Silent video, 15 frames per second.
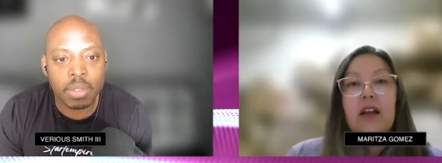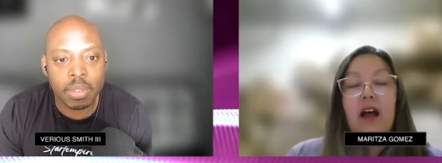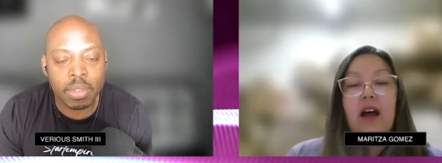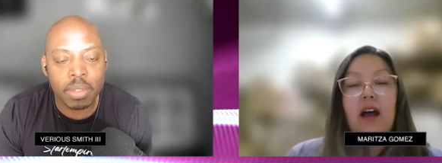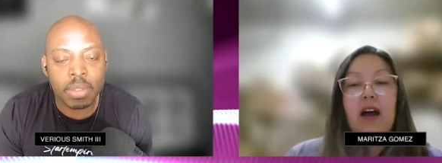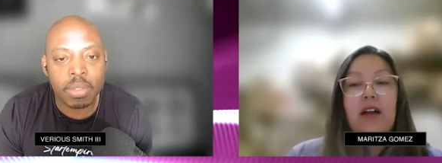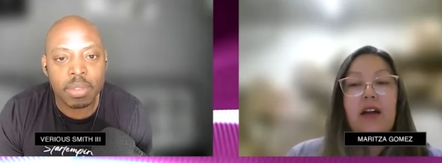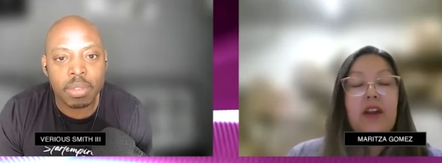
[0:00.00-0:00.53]

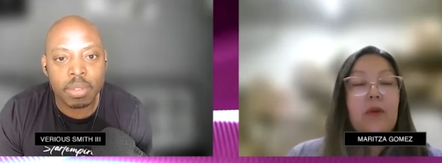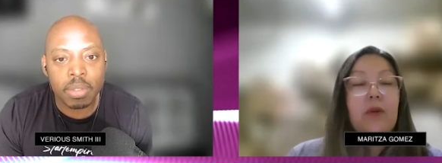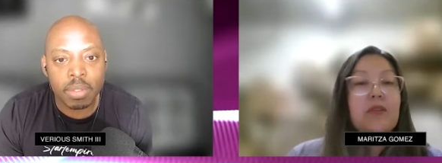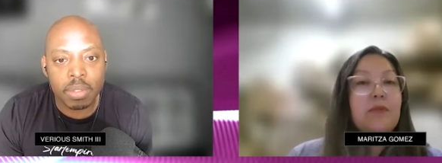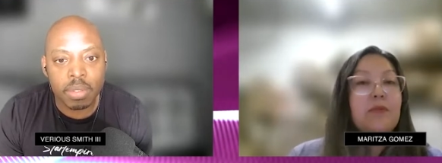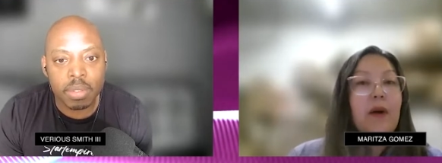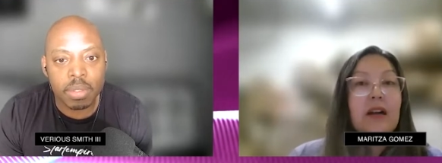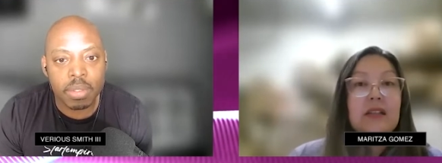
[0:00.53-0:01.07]
Speaker 1: Uh, there was
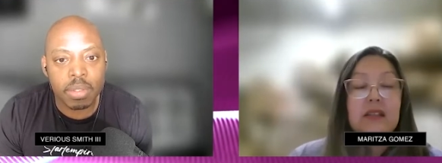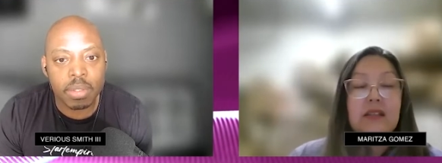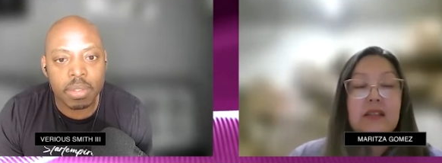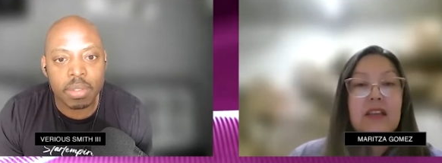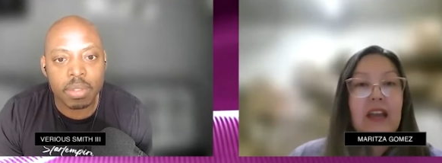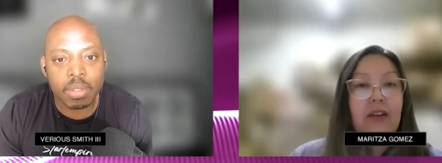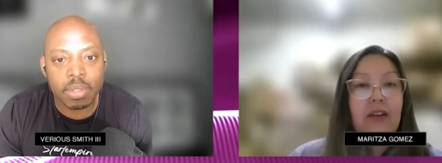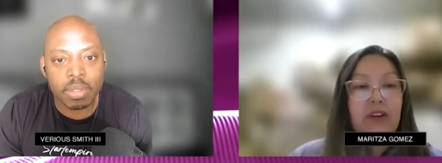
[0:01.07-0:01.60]
boxes
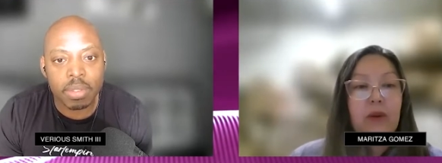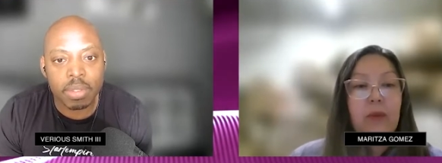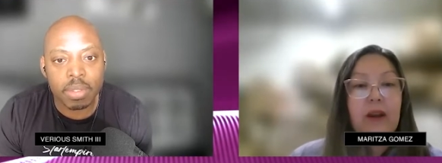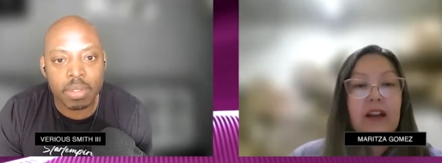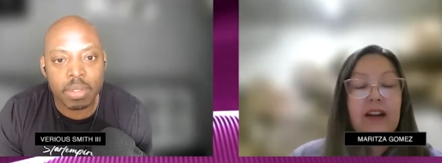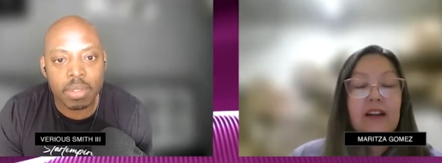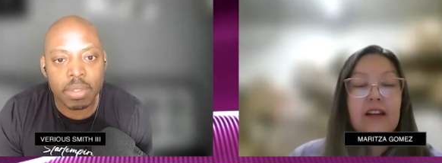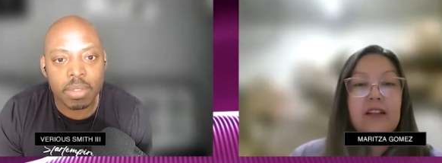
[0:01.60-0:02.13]

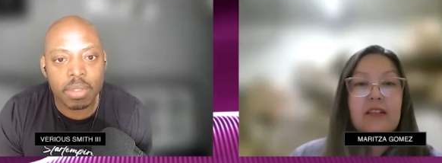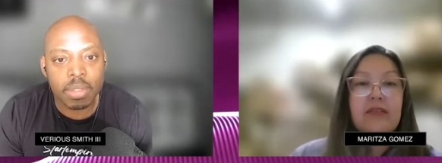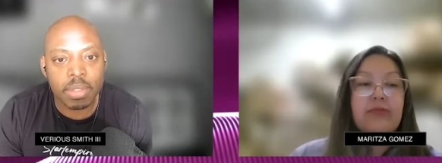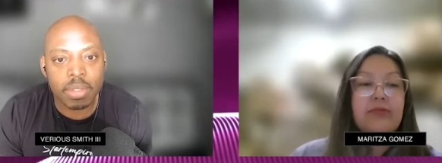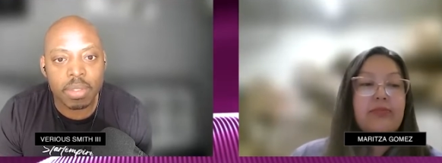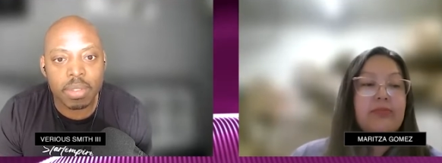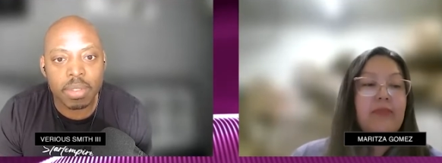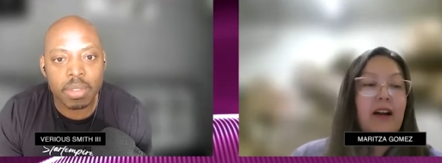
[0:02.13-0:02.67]
everywhere.
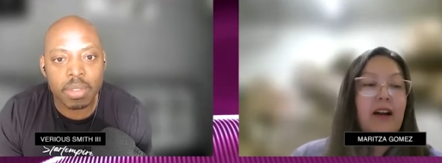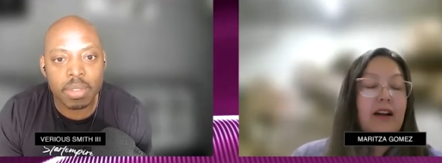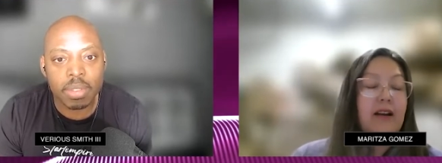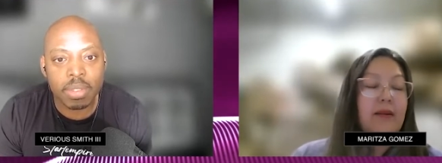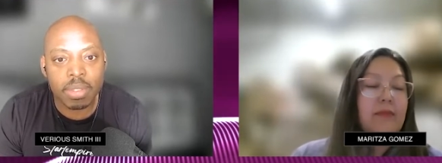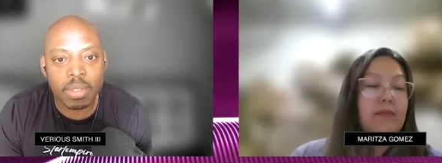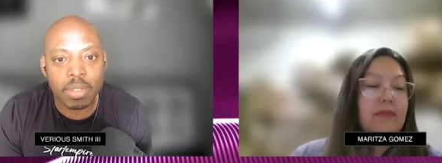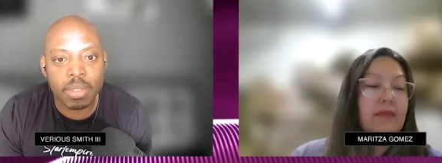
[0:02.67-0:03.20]

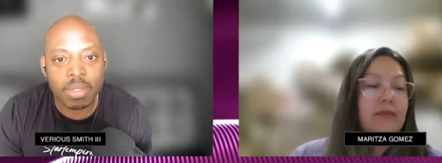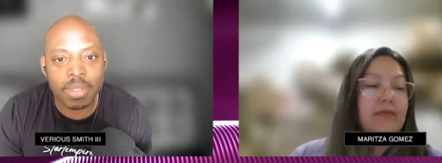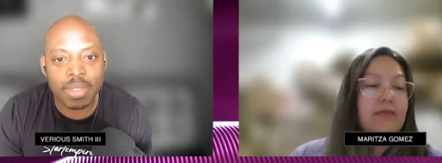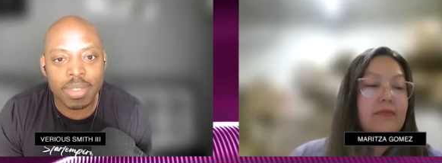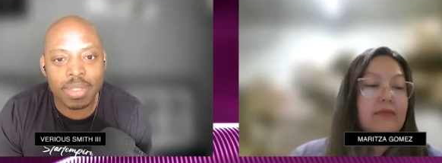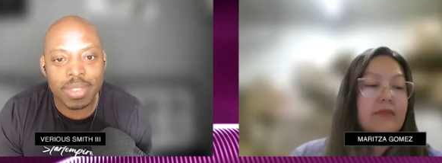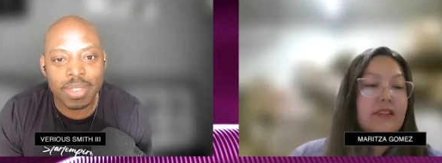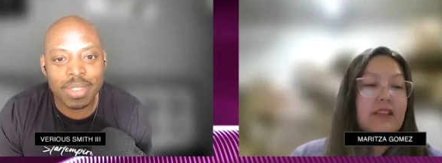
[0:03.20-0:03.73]
Um,
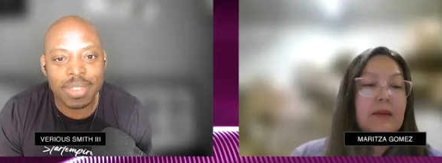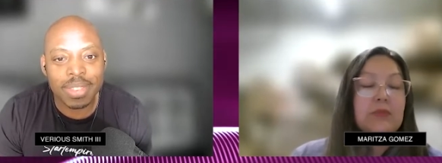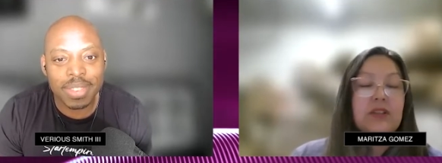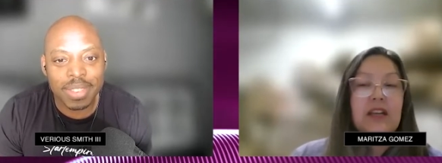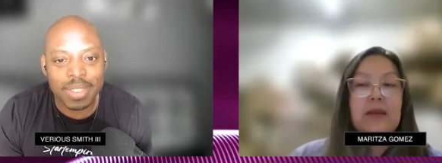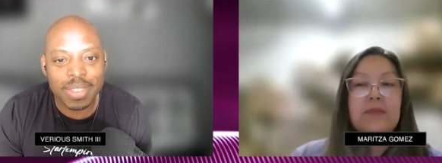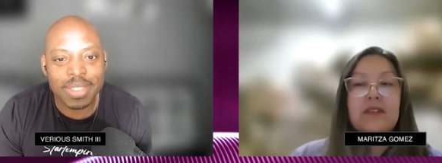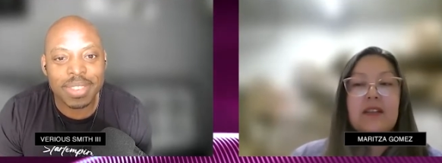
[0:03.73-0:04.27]

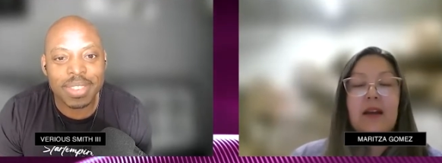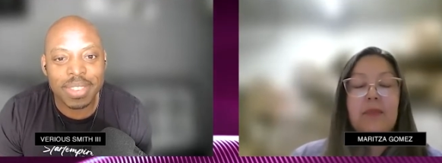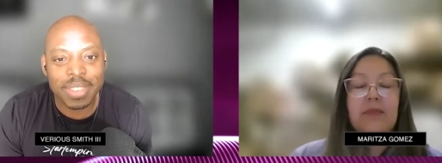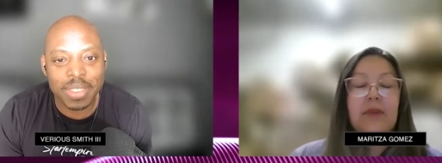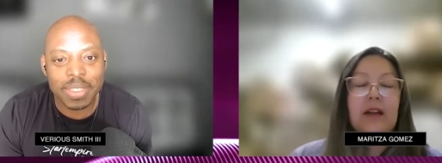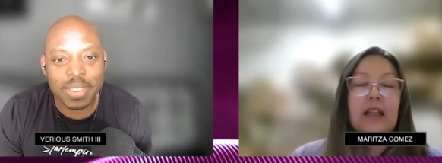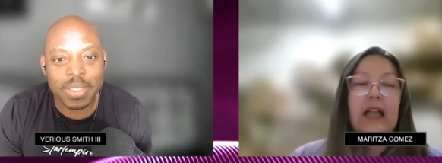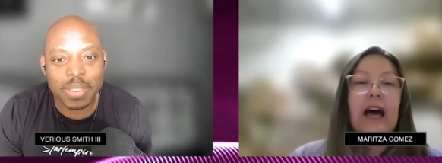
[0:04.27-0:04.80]
sometimes
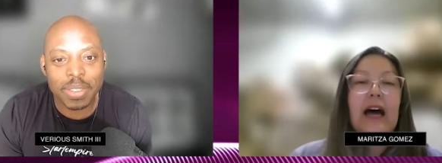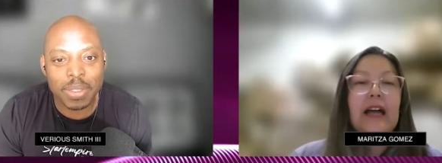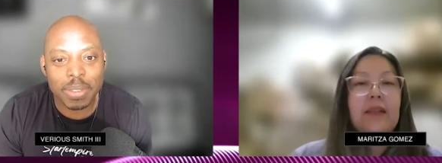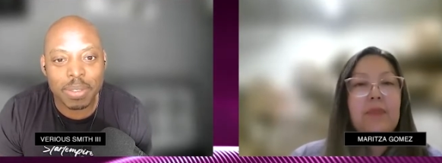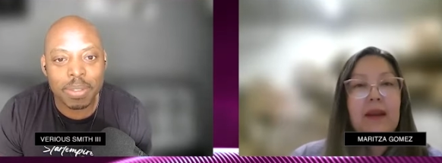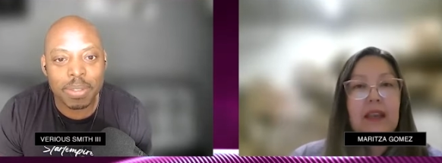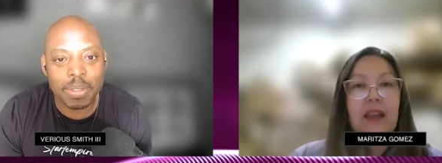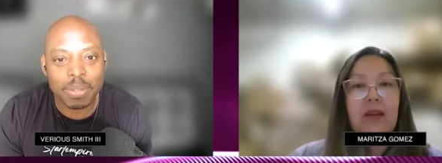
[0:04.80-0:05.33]
I'm glad
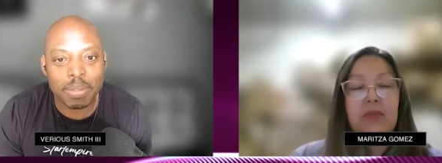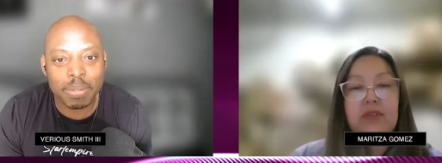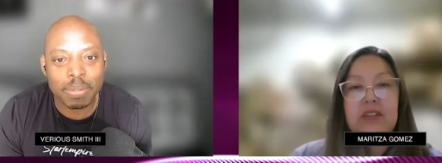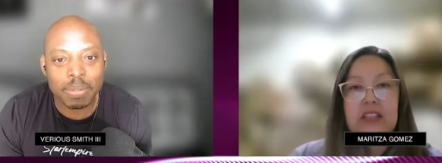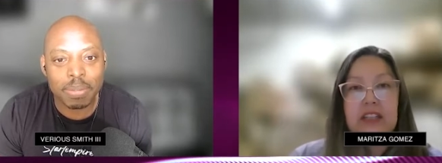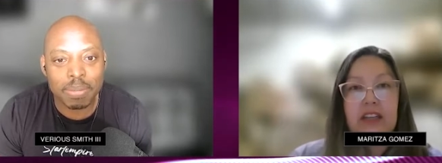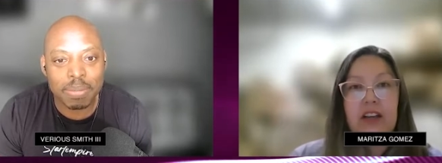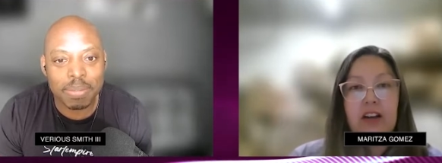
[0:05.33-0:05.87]
my neighbors
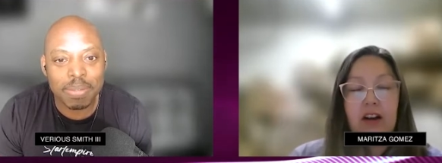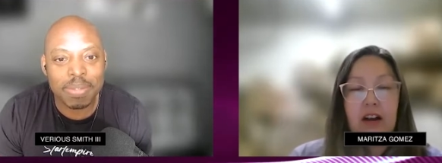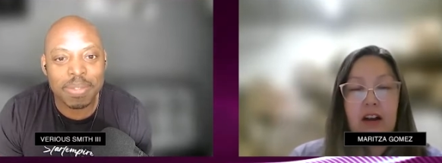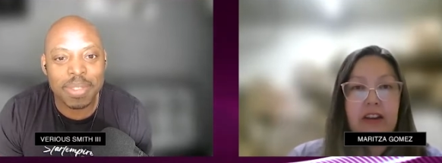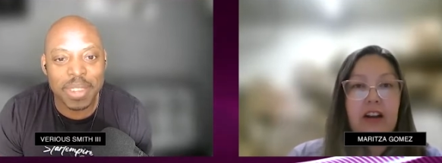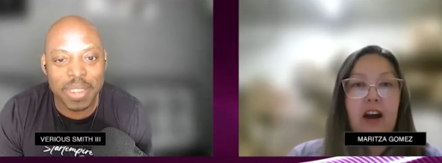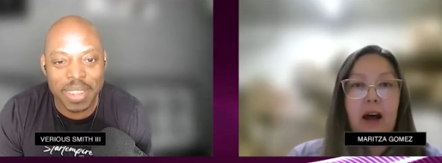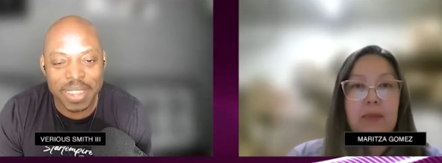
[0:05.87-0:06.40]
didn't call
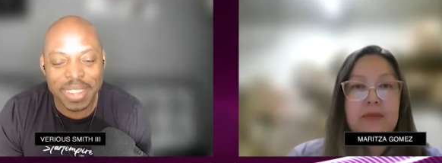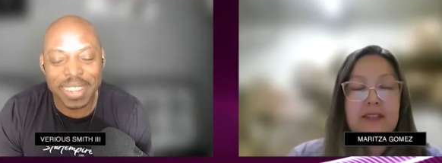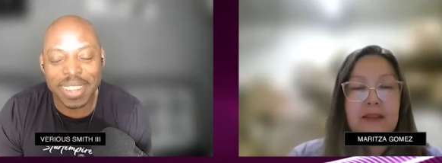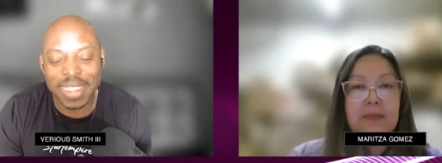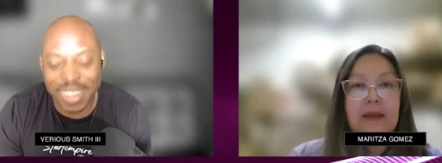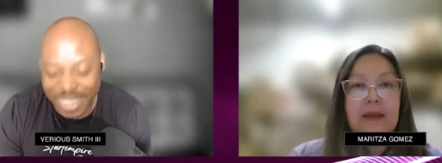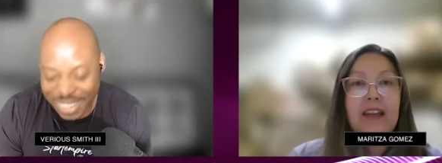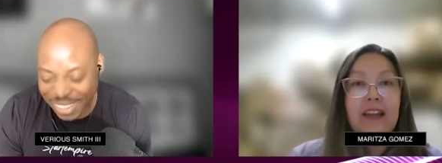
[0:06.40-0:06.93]
the cops
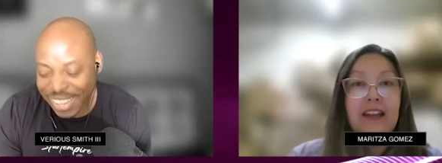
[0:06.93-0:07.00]
on me